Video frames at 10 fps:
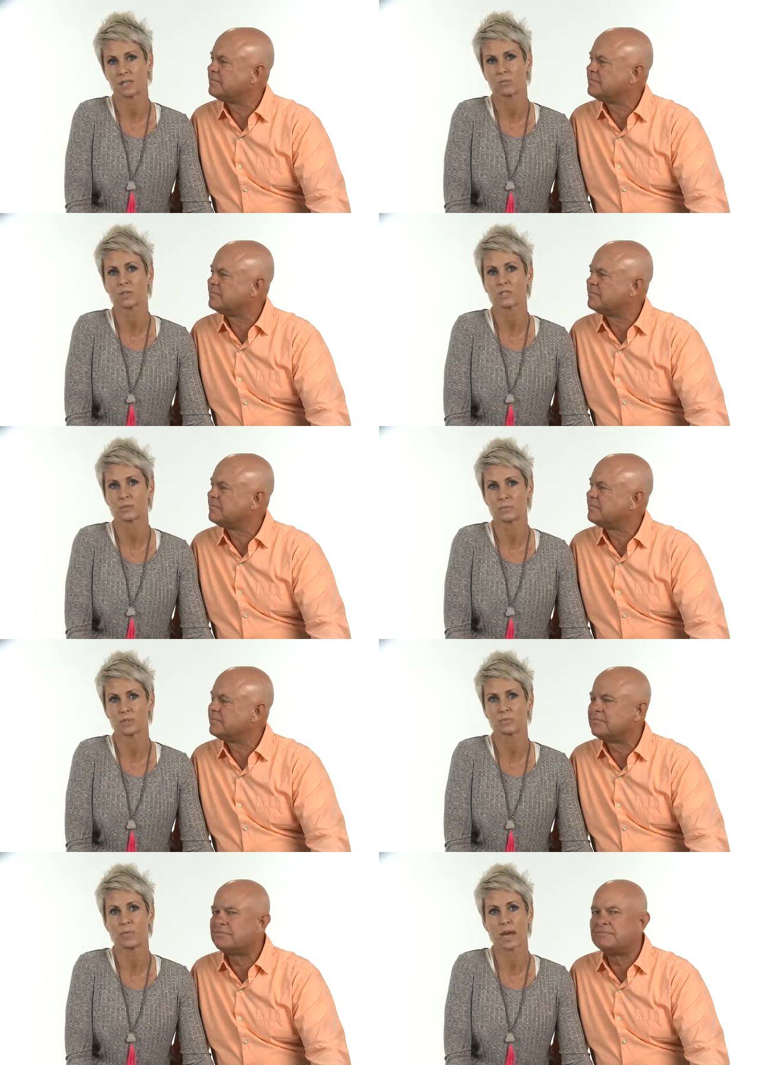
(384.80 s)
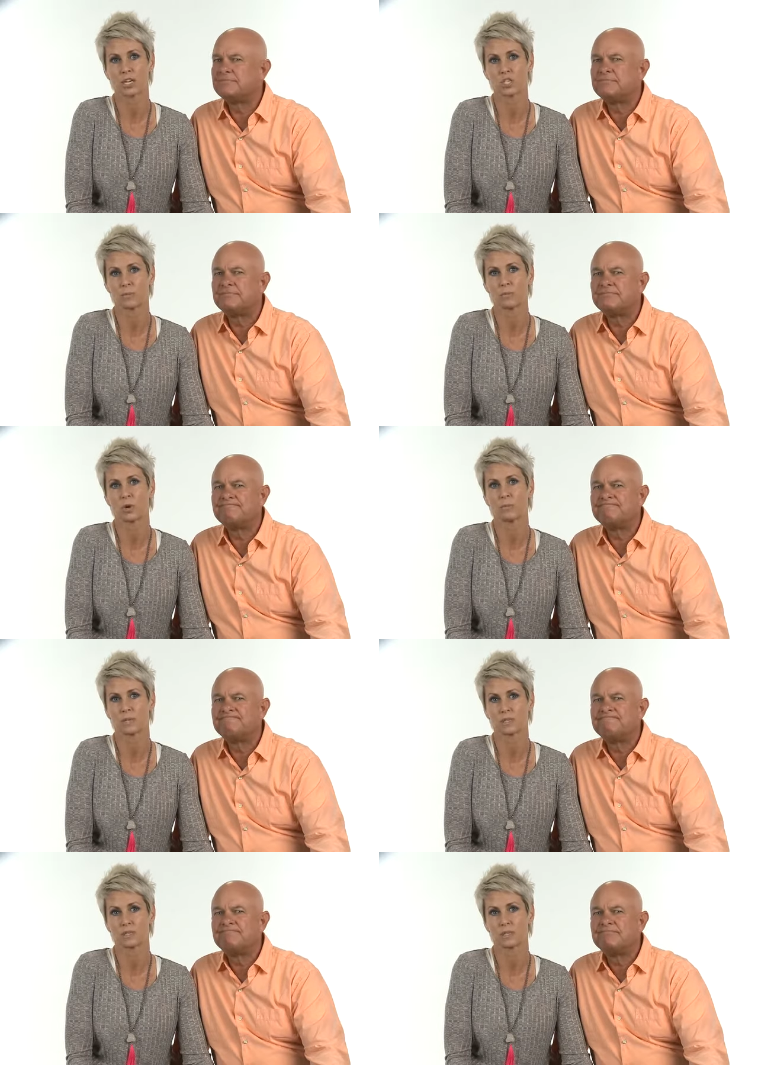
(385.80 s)
Speaker 1: Principles, passion, and
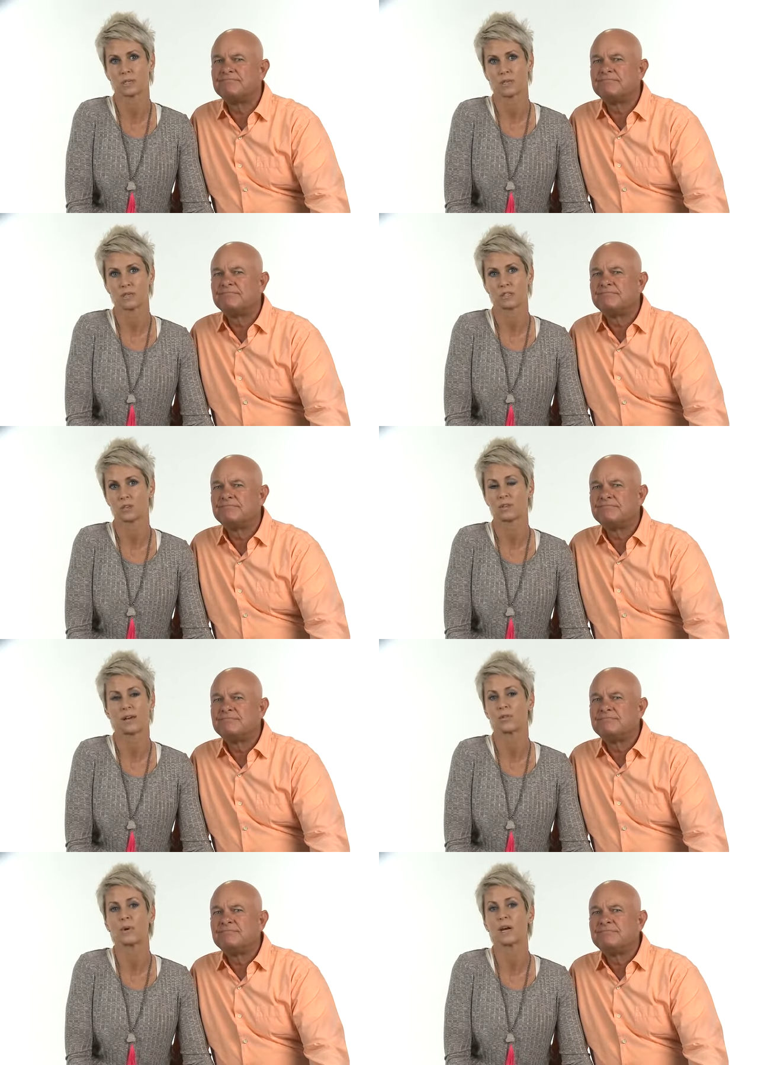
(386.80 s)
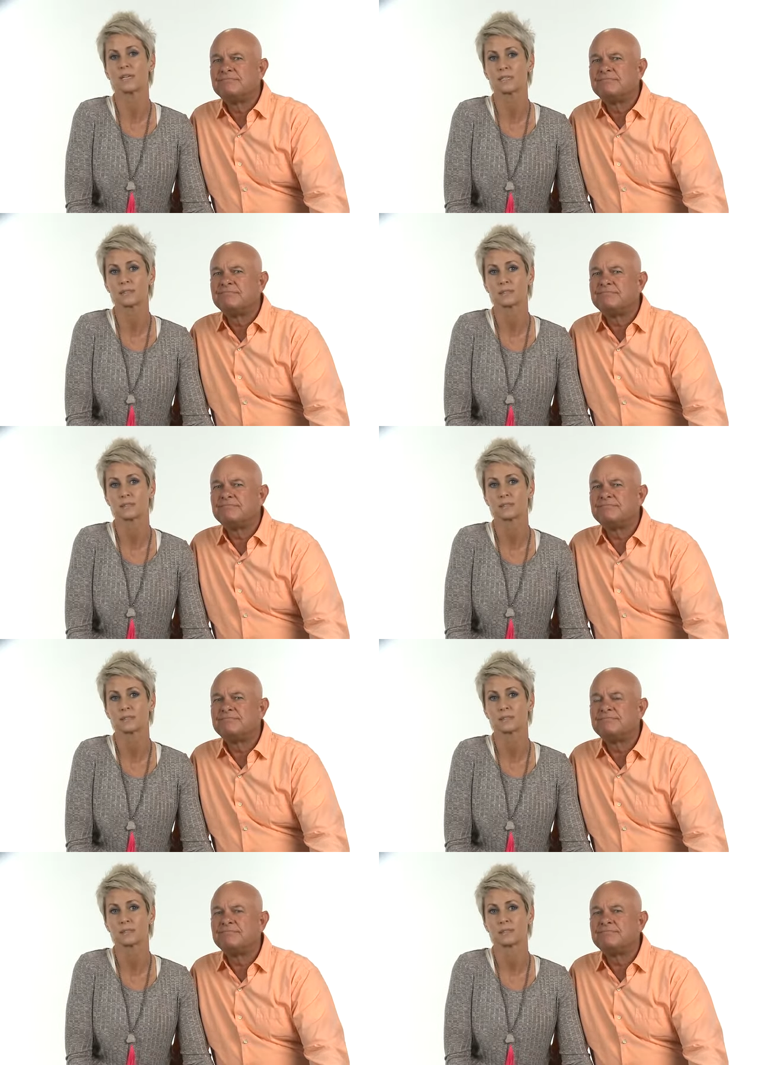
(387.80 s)
purpose don't have a price.
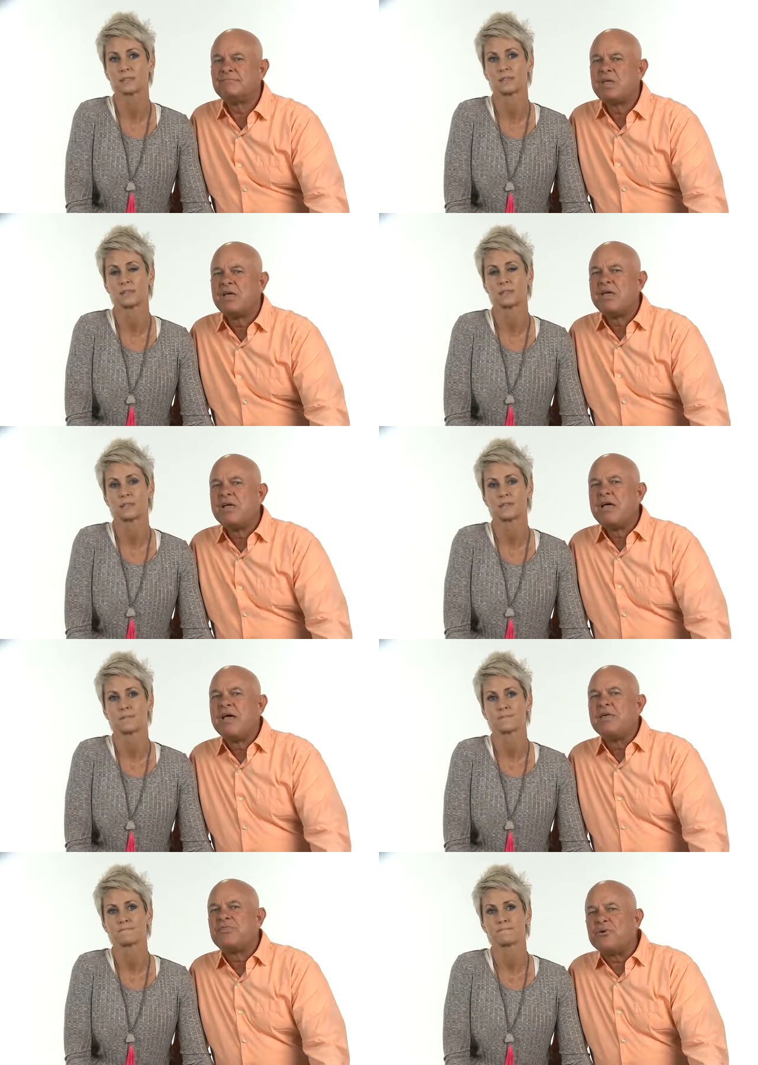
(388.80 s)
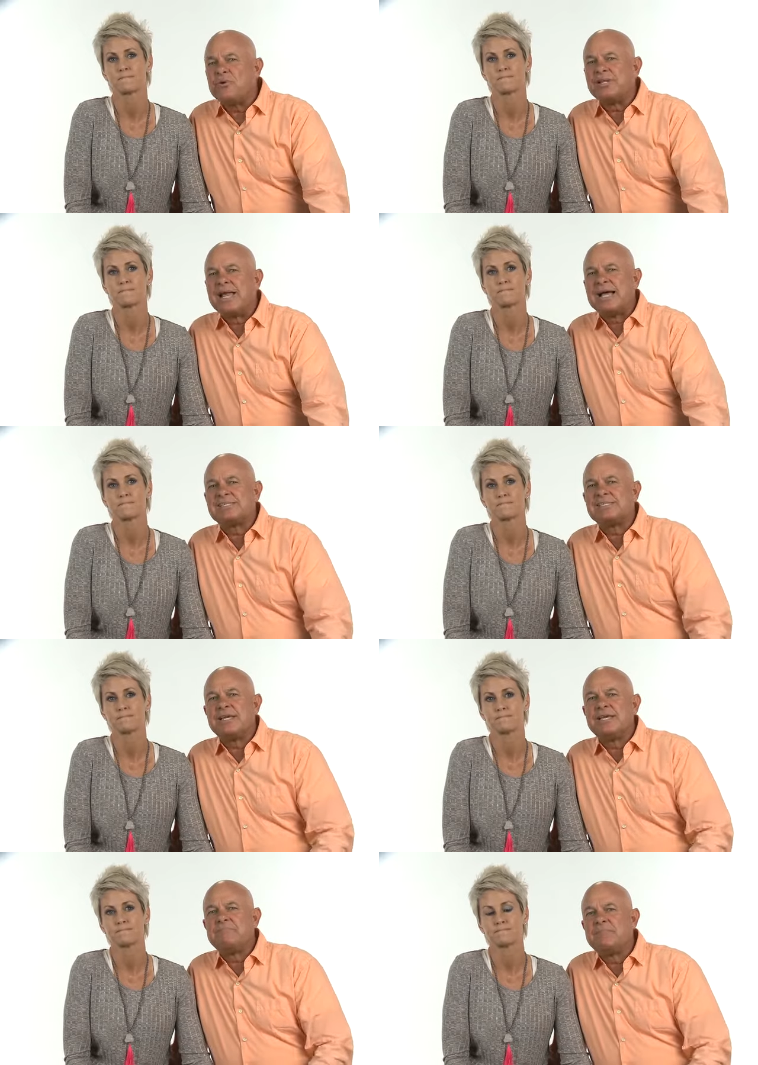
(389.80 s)
Speaker 2: Third and
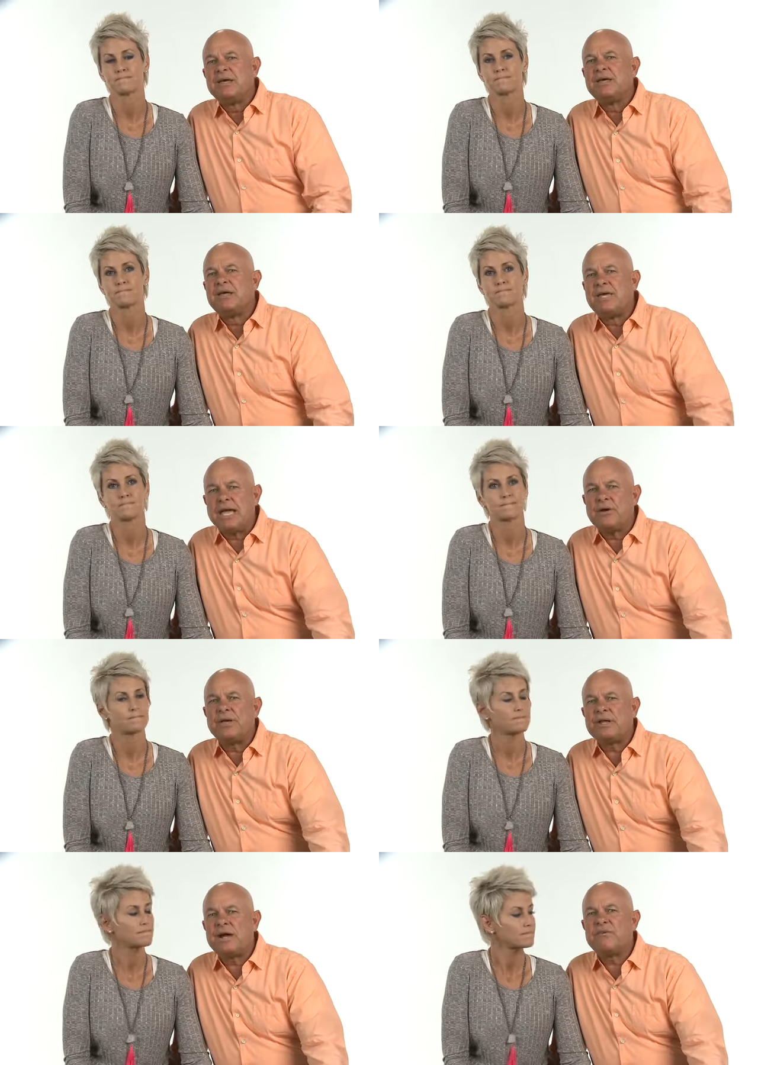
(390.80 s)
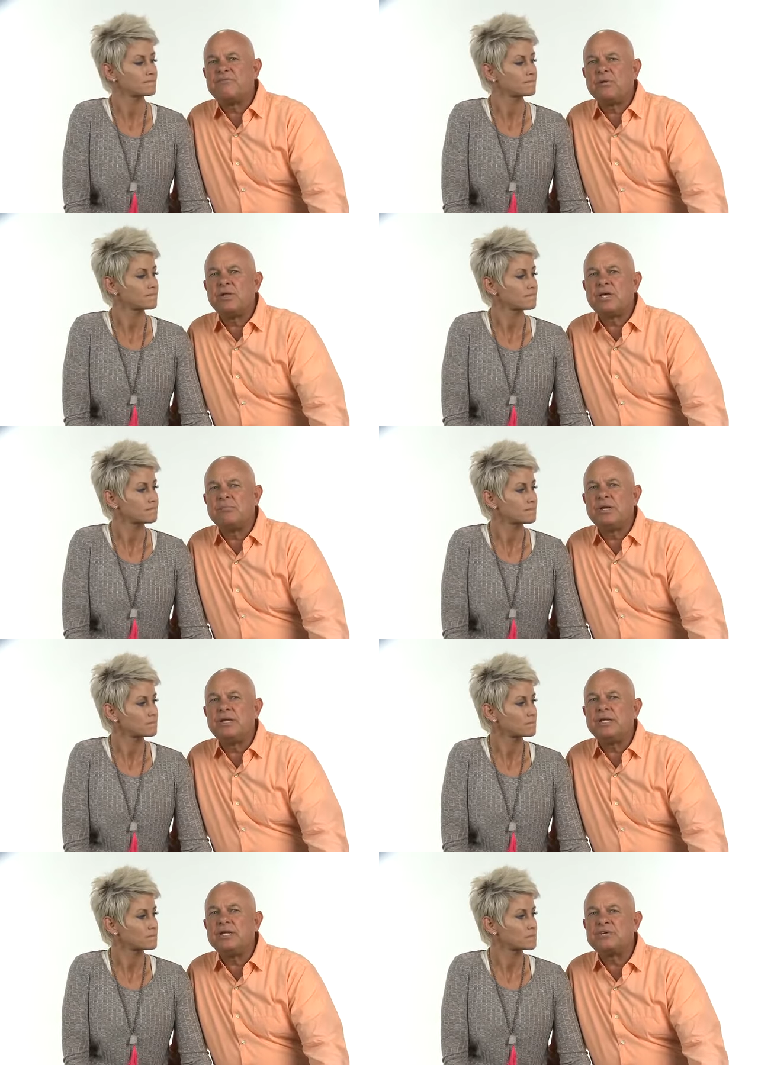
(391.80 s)
lastly, Carrie and I are fully committed
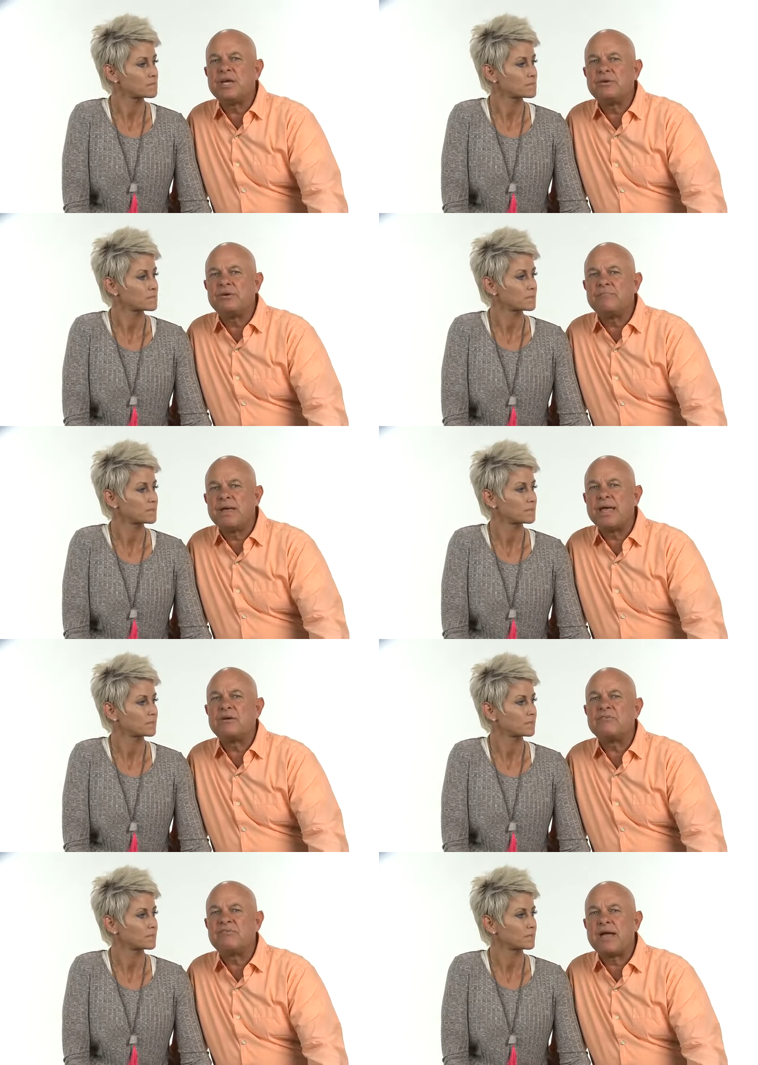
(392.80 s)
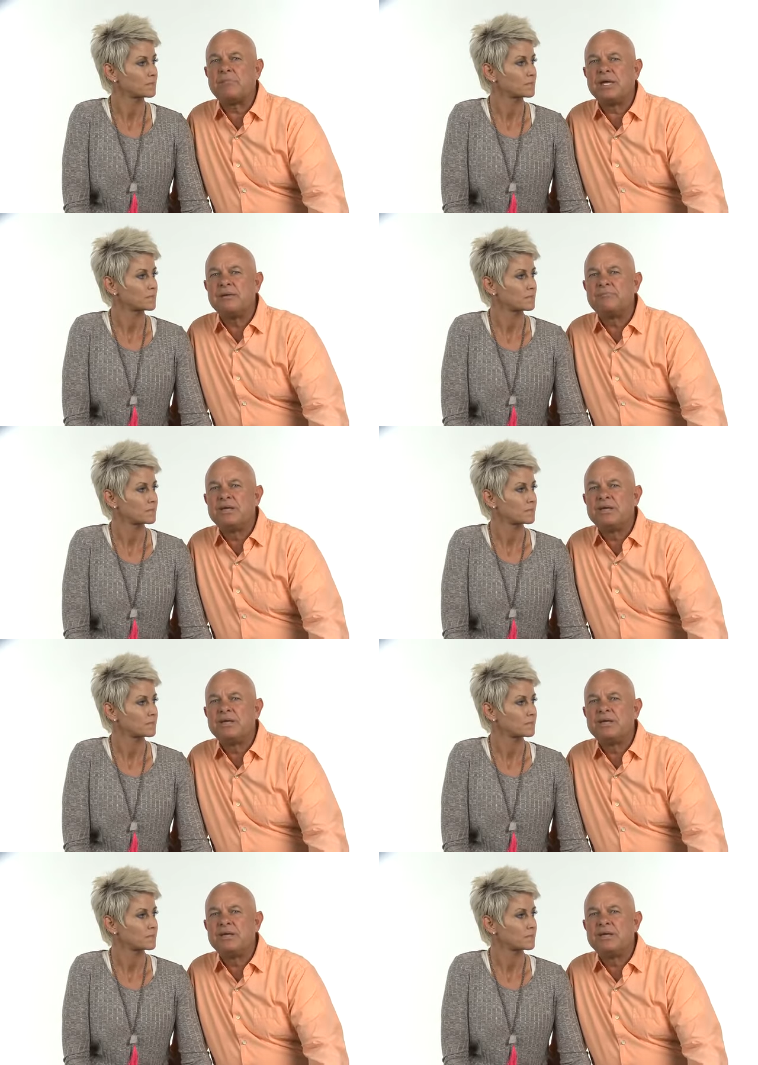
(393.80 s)
to each other and our family.